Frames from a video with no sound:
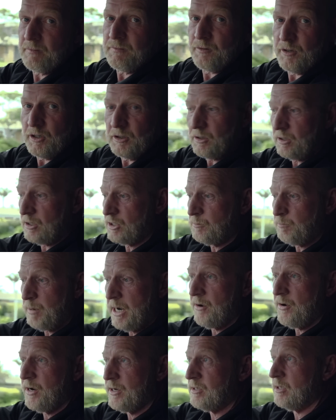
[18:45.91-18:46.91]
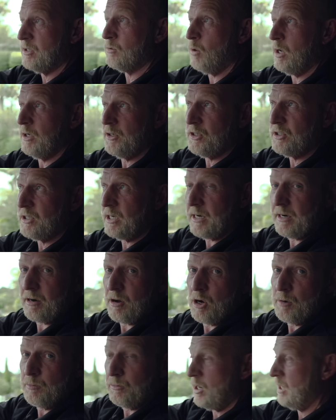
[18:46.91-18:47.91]
for you to experience this while you're sitting at
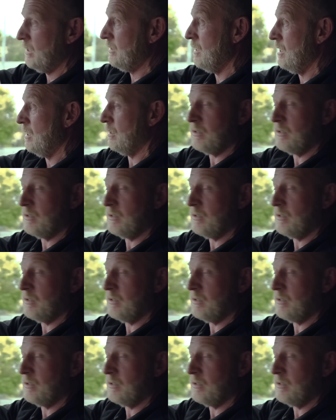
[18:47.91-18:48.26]
home right now,